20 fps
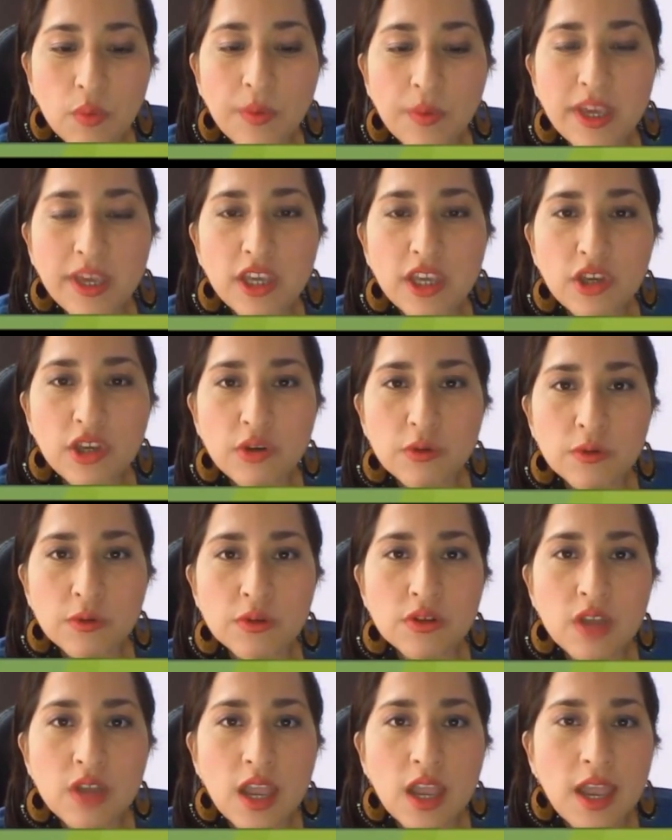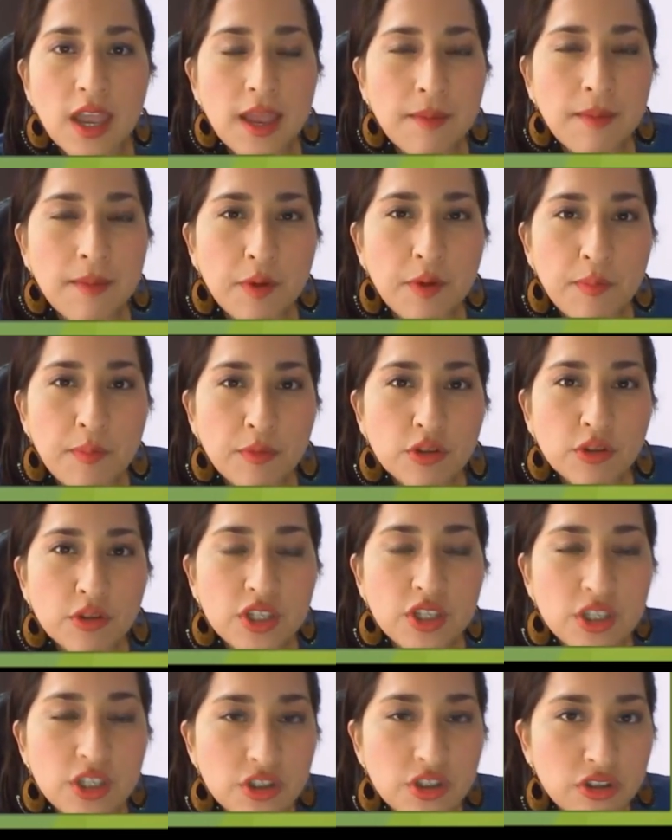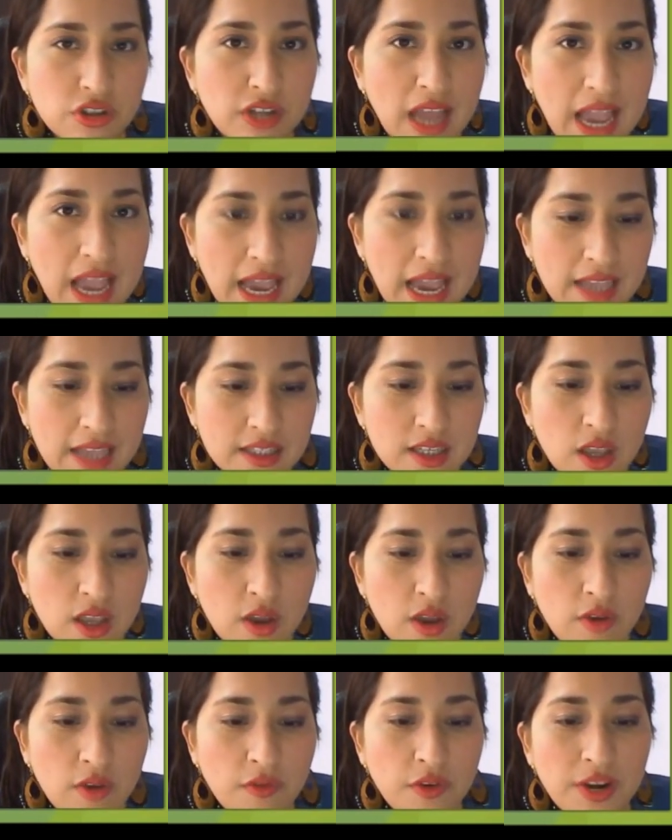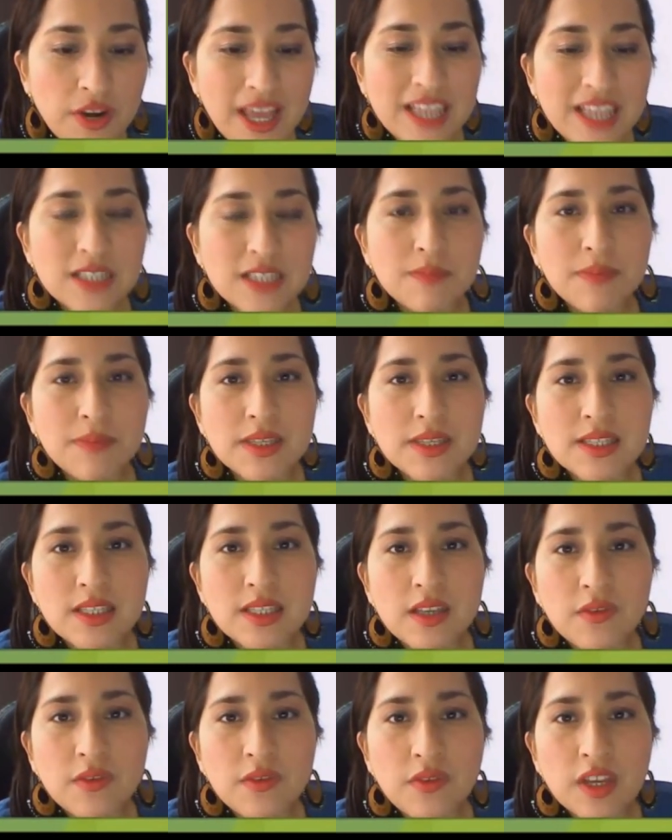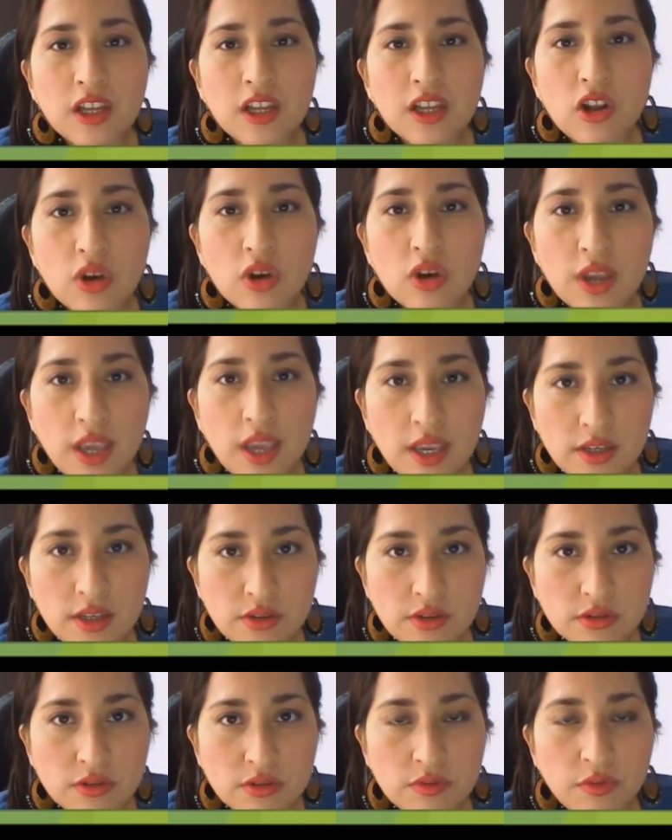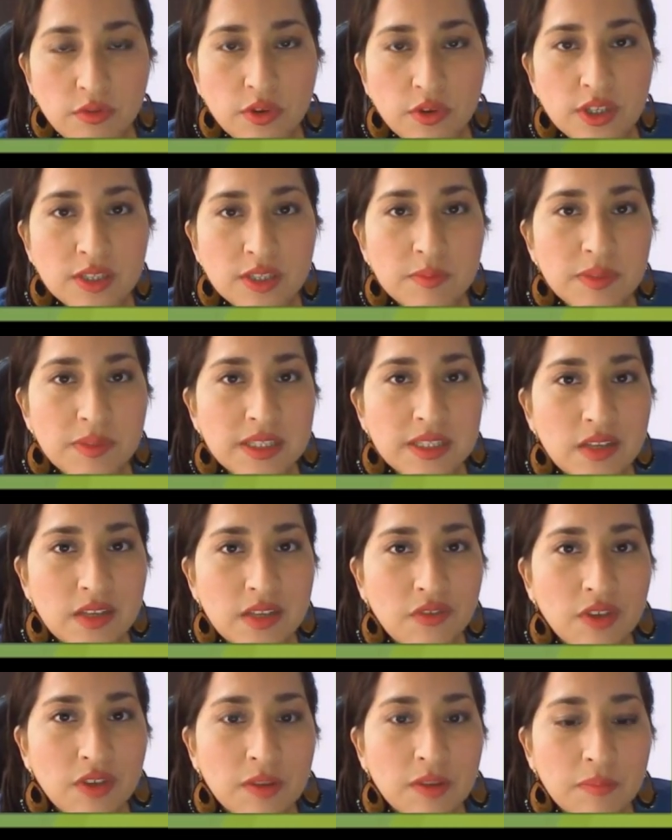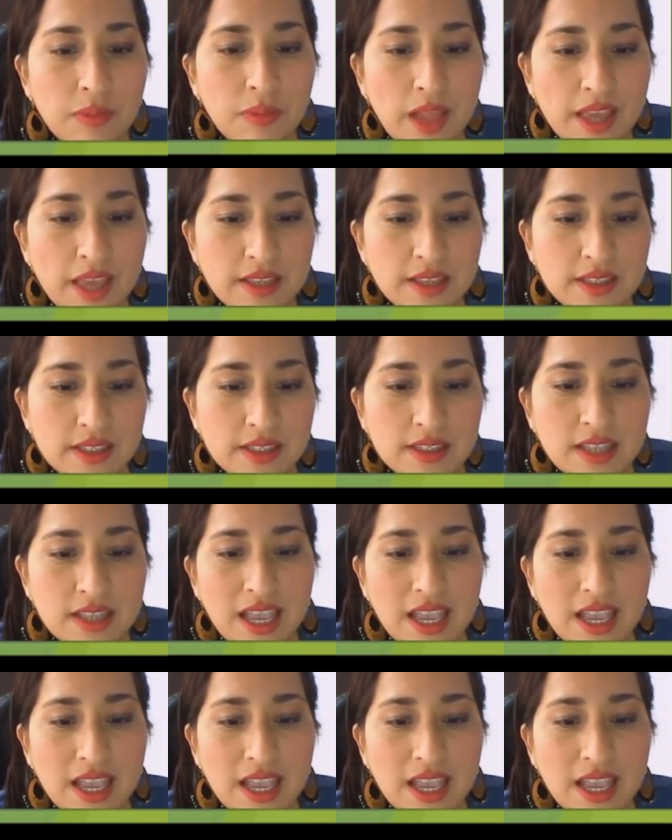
We use preposition at for a specific location, for a specific places,